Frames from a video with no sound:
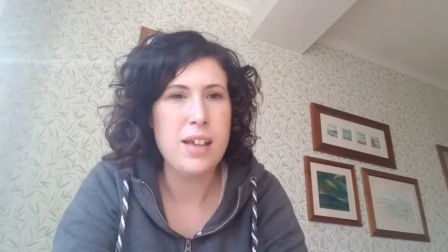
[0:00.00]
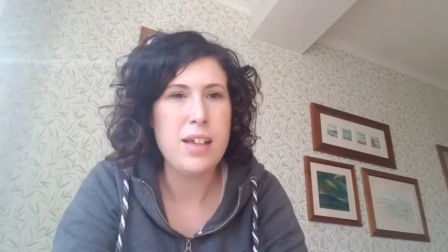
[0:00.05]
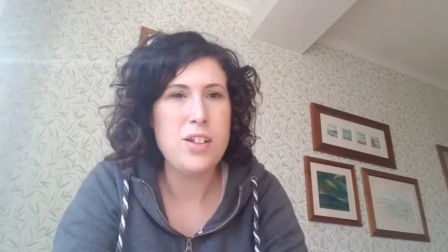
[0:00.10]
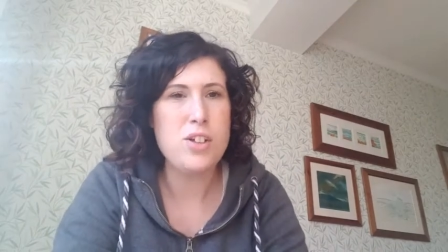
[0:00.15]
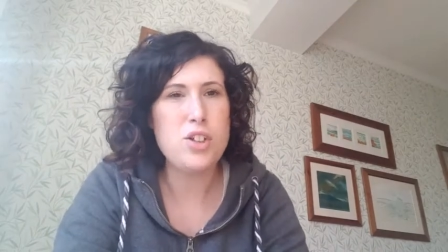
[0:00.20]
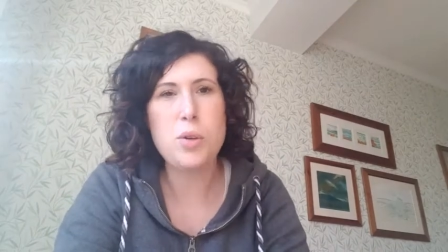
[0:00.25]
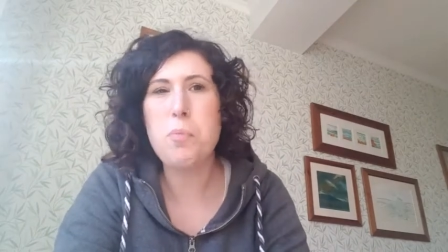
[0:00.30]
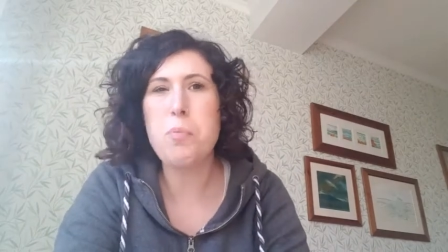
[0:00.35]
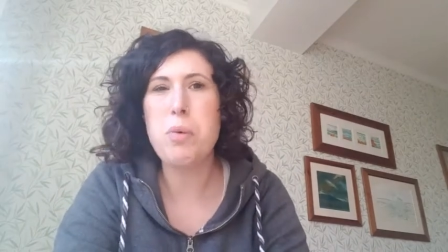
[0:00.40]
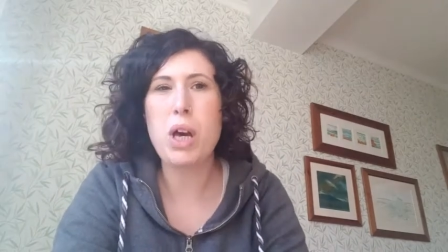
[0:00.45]

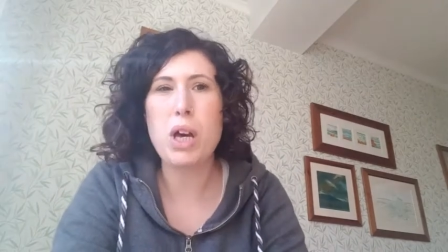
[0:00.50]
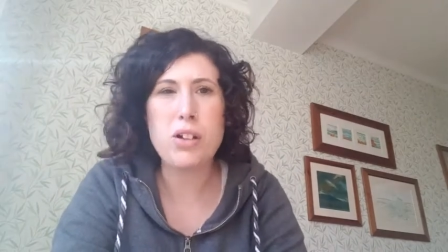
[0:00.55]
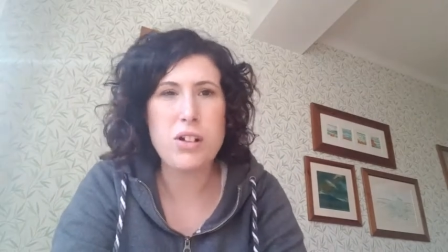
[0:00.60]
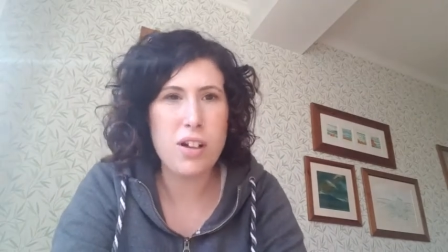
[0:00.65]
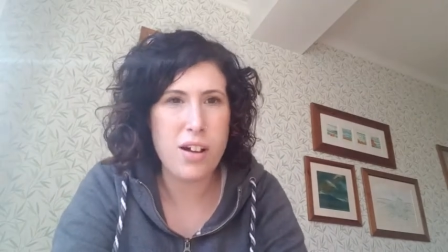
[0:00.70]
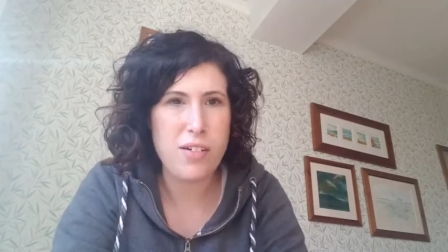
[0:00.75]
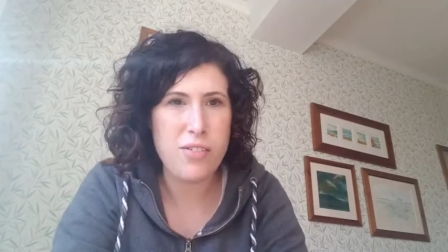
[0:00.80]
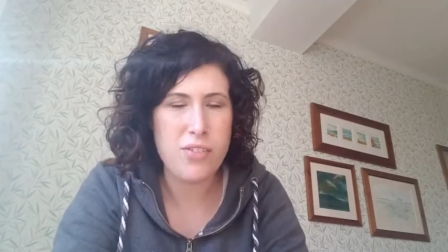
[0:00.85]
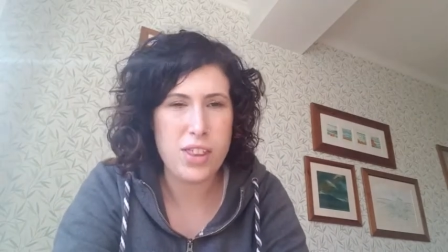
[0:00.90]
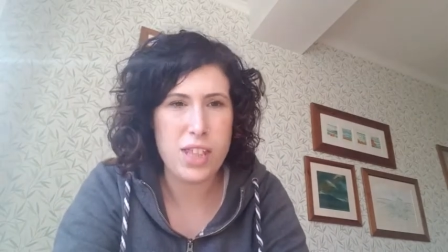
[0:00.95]
jumping on and
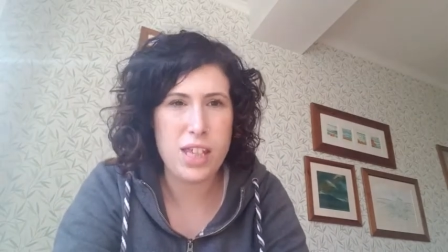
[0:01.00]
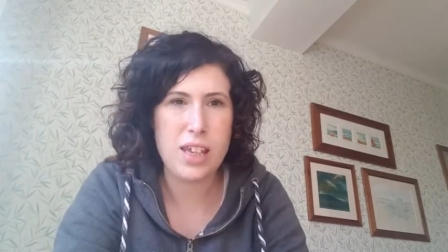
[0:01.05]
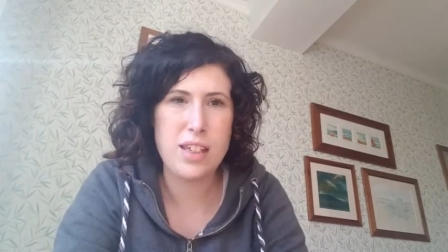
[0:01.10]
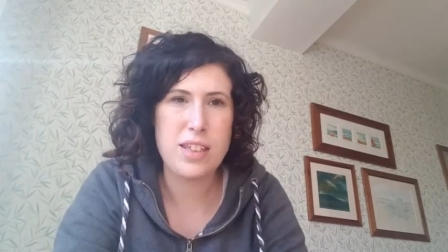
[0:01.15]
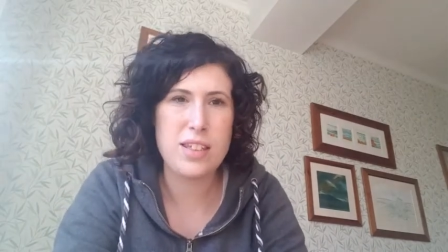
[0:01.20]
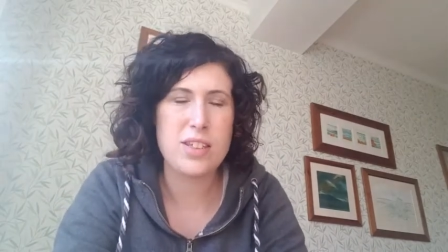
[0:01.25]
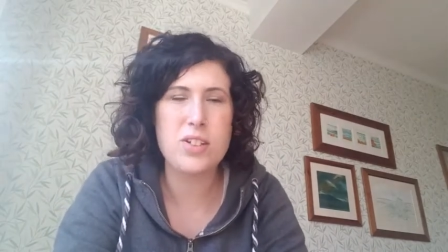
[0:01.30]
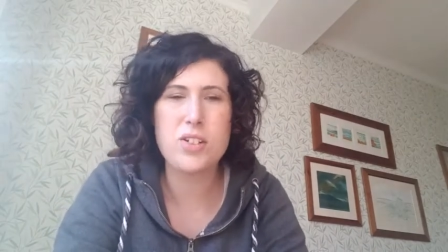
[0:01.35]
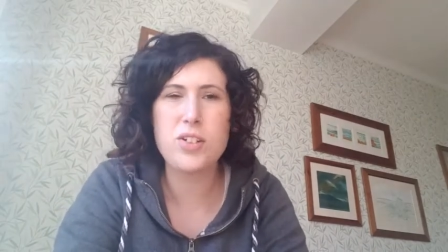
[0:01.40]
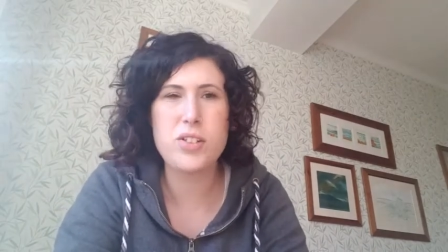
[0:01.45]
off things,
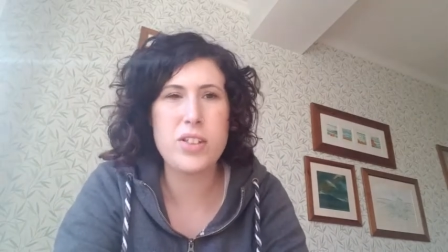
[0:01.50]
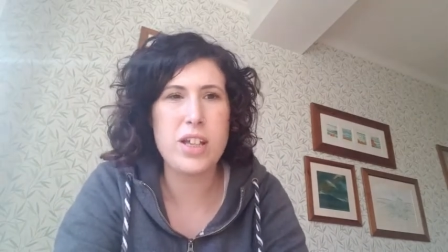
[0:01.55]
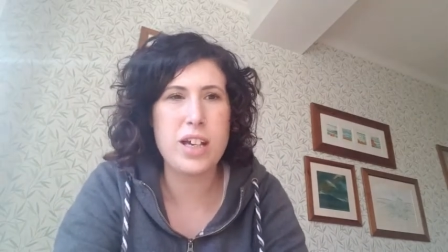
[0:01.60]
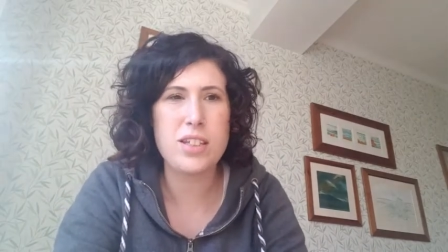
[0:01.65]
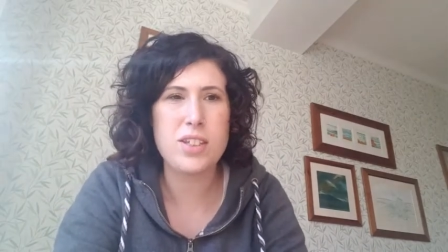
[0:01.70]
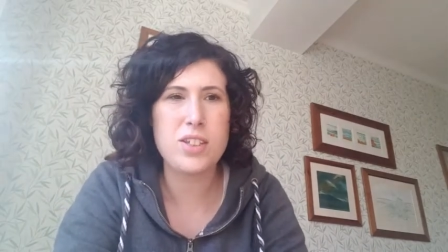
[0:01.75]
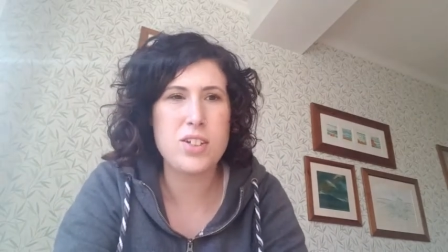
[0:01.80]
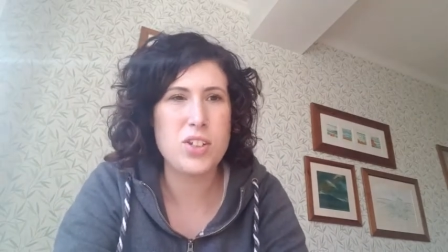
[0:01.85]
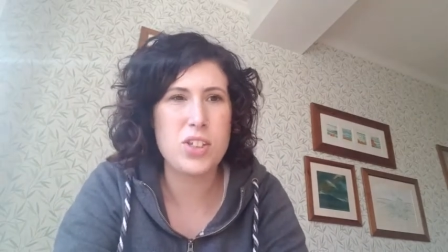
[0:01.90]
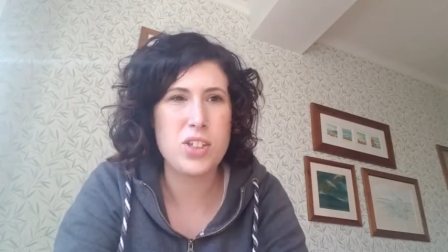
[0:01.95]
all that
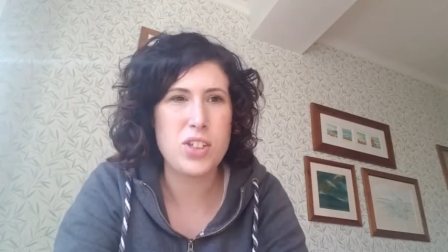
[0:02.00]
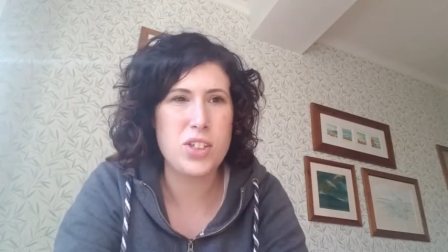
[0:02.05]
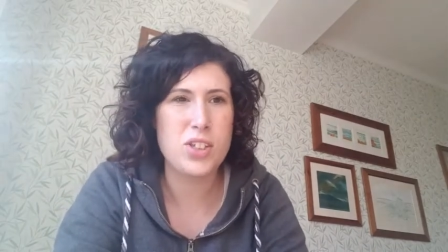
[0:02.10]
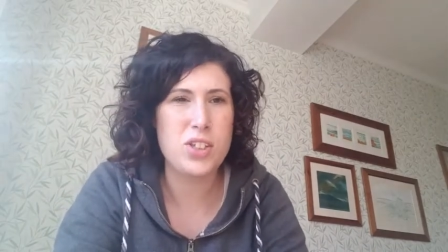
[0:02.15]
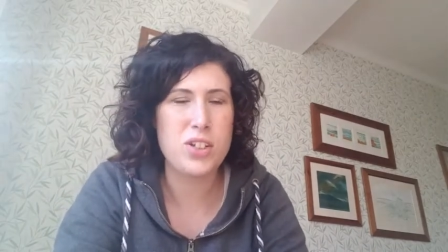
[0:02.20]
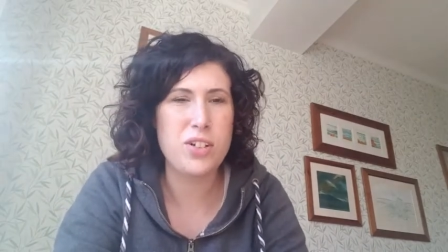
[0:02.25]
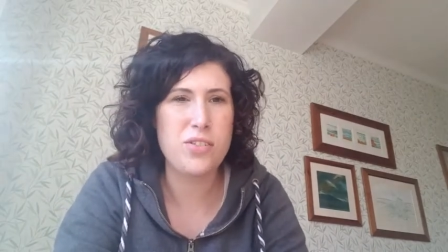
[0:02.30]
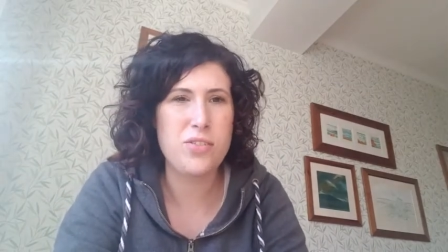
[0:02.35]
sort of stuff.